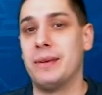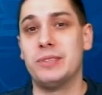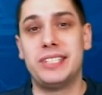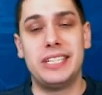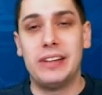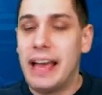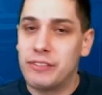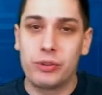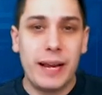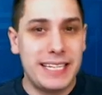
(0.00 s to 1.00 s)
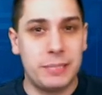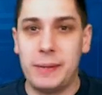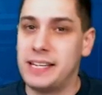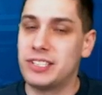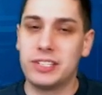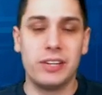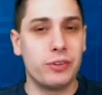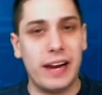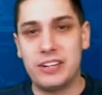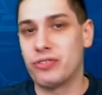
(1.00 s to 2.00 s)
It would still have great speed, still
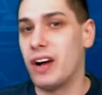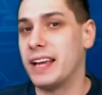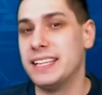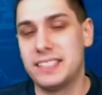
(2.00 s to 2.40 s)
great trucking,